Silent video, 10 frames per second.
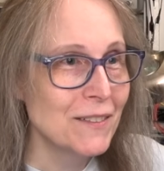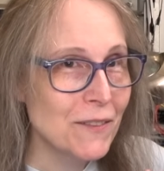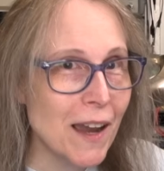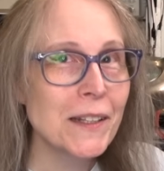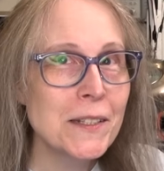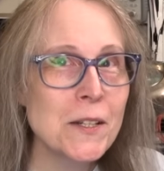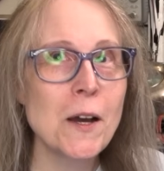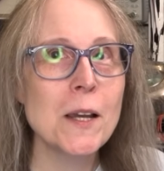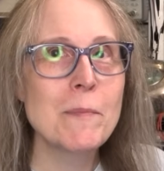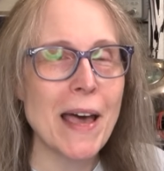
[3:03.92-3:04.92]
finally
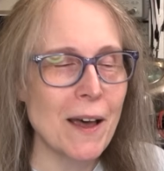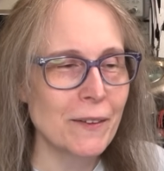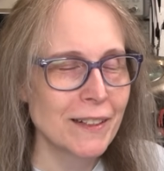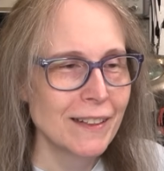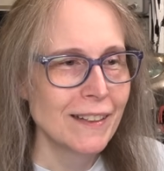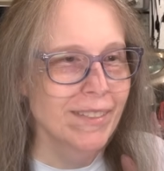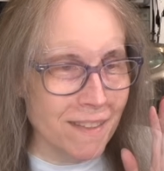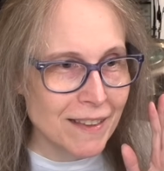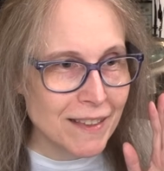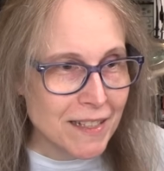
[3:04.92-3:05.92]
talk about
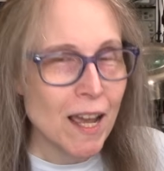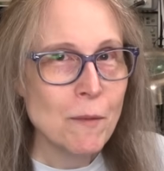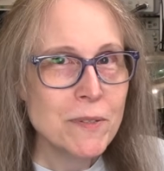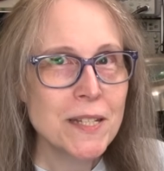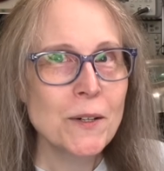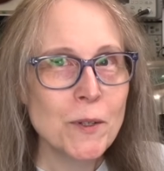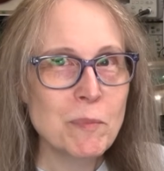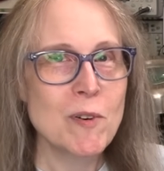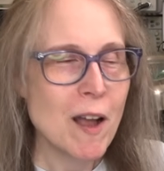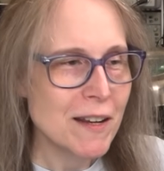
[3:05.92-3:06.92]
the top secret
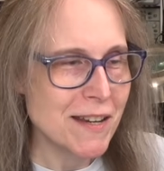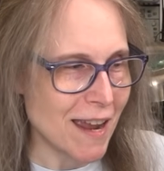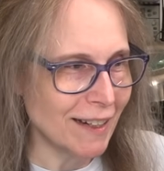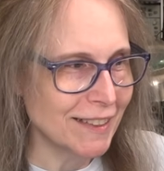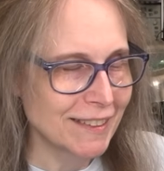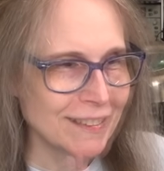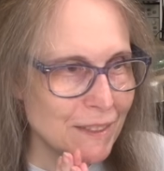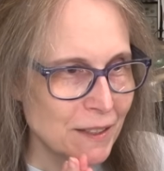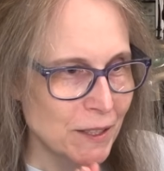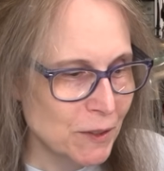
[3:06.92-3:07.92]
project
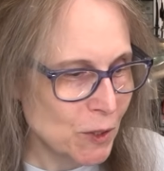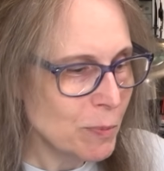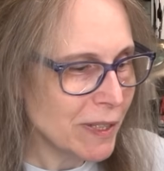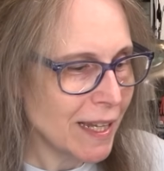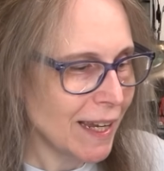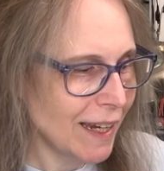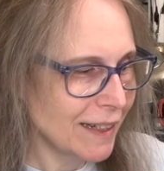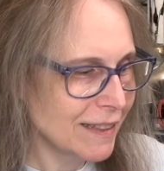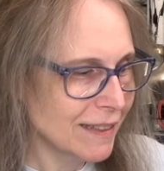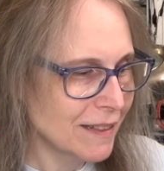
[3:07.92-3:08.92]
to
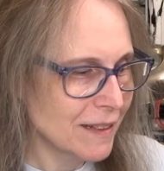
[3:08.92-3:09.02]
duplicate